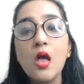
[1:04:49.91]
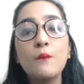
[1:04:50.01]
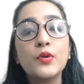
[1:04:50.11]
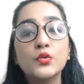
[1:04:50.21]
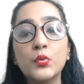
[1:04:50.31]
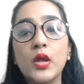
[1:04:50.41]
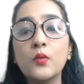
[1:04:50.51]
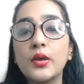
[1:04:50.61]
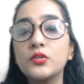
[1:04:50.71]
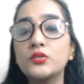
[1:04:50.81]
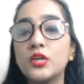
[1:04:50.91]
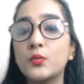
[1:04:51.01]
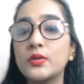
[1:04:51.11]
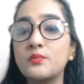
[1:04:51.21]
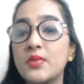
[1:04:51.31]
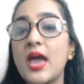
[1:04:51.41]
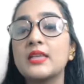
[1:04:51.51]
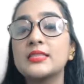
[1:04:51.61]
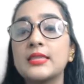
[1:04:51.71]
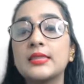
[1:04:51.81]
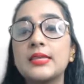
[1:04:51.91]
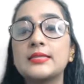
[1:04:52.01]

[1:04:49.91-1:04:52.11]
because we are going to deal with maths, Hindi,